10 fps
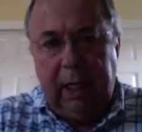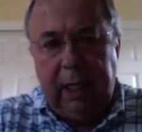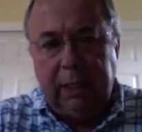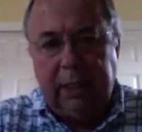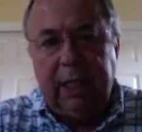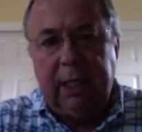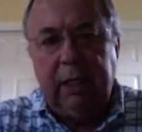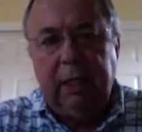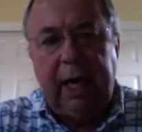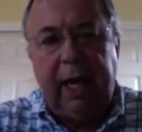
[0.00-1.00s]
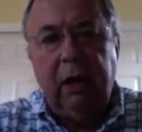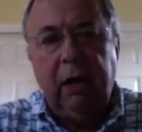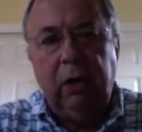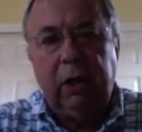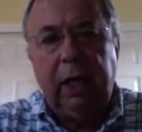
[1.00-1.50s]
is that they
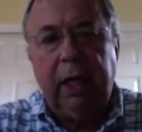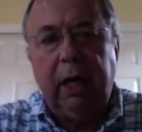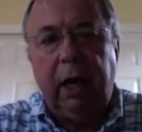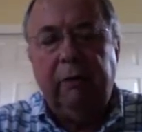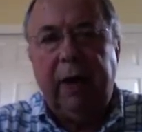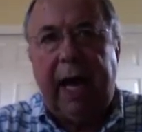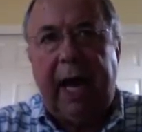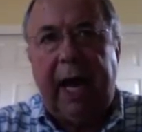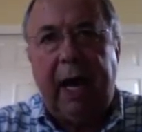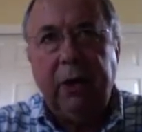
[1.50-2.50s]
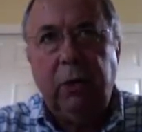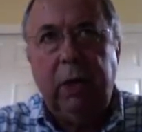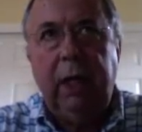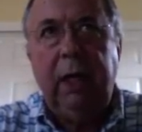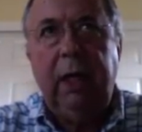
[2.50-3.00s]
are looking of how do
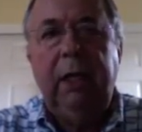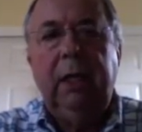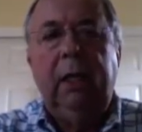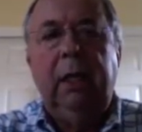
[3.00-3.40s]
we